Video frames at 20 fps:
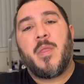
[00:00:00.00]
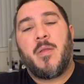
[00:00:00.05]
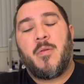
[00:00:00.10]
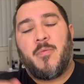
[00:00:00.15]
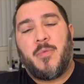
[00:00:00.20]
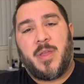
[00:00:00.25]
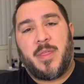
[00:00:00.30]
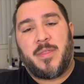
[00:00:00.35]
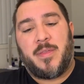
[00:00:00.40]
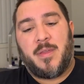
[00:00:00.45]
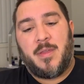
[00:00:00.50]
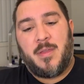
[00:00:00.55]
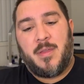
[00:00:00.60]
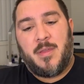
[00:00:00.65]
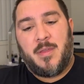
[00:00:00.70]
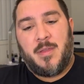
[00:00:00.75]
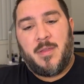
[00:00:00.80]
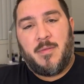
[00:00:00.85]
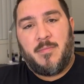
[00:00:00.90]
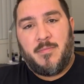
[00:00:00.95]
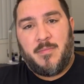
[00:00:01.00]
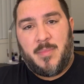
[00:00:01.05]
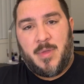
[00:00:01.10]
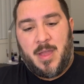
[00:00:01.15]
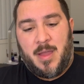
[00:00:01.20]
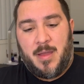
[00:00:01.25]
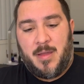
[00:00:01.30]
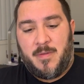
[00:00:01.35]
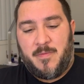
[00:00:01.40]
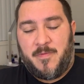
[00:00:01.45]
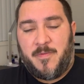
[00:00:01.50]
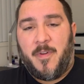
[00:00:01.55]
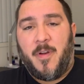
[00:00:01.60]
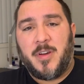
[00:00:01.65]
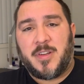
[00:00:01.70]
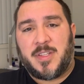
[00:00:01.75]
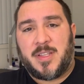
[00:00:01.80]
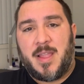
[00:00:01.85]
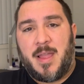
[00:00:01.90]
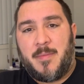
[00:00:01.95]
With Far
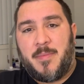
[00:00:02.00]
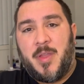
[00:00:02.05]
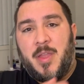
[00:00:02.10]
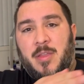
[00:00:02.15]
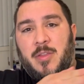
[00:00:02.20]
Step,